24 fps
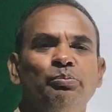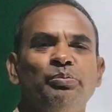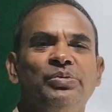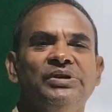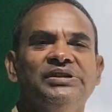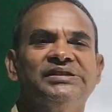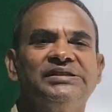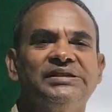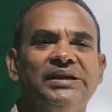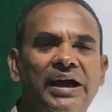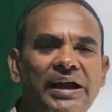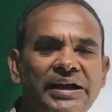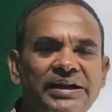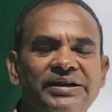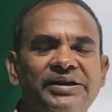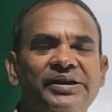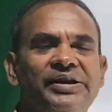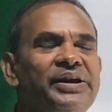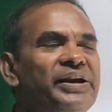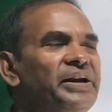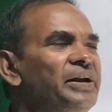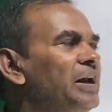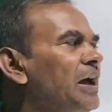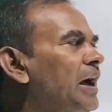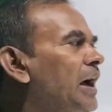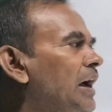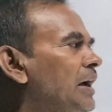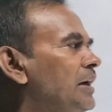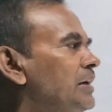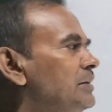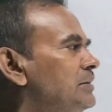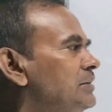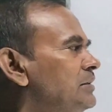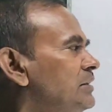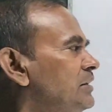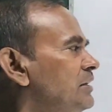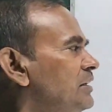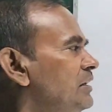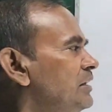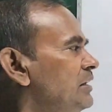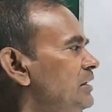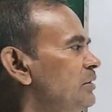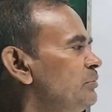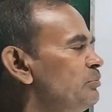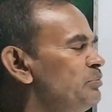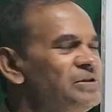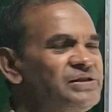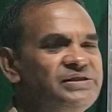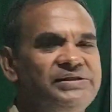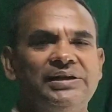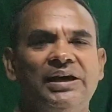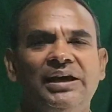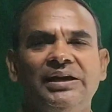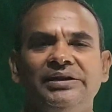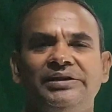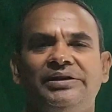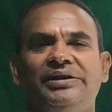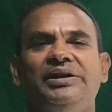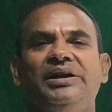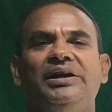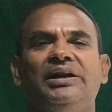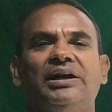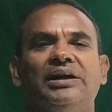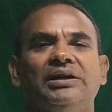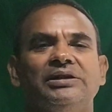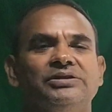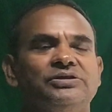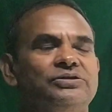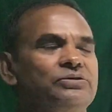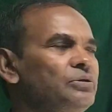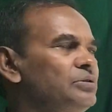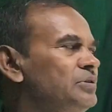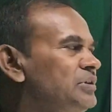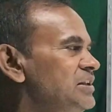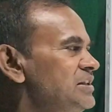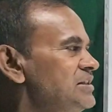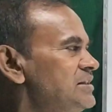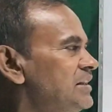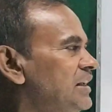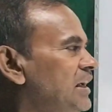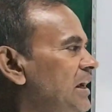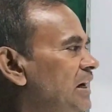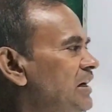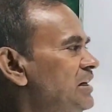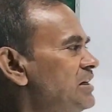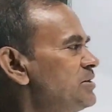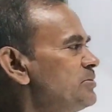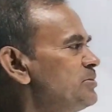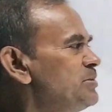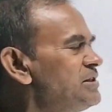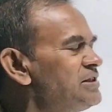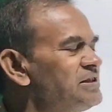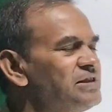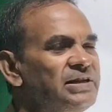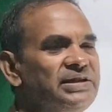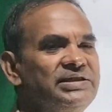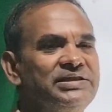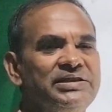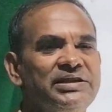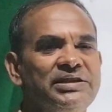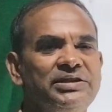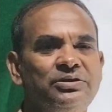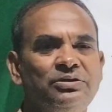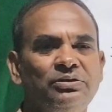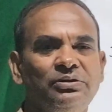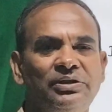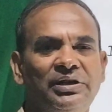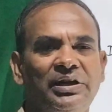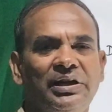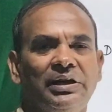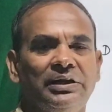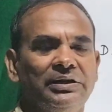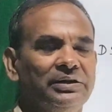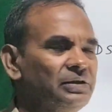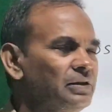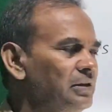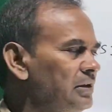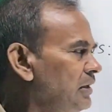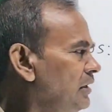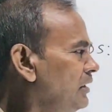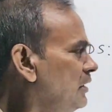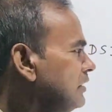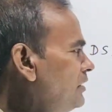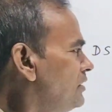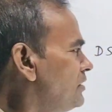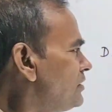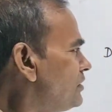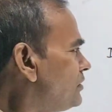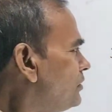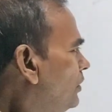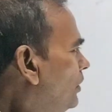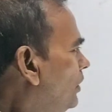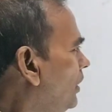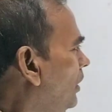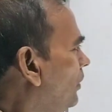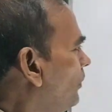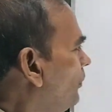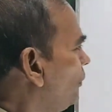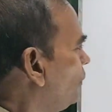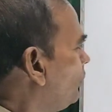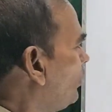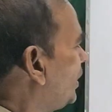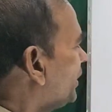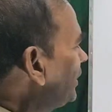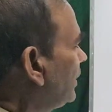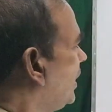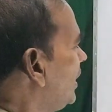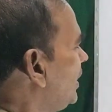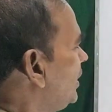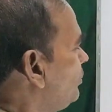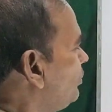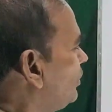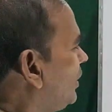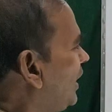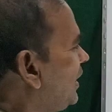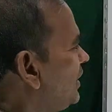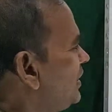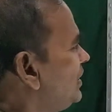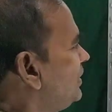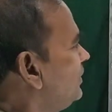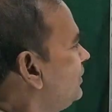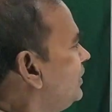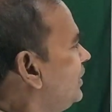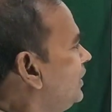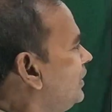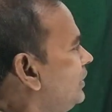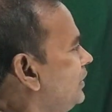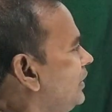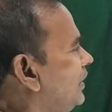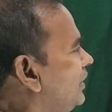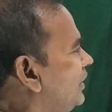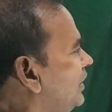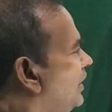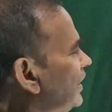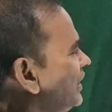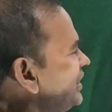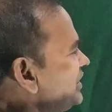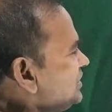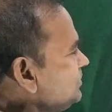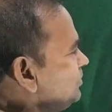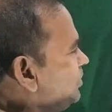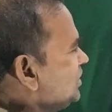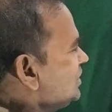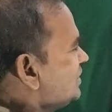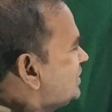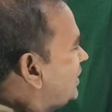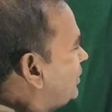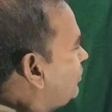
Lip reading: Rina, beside Rina. So this can't be changed into there. So what can you write in the indirect space?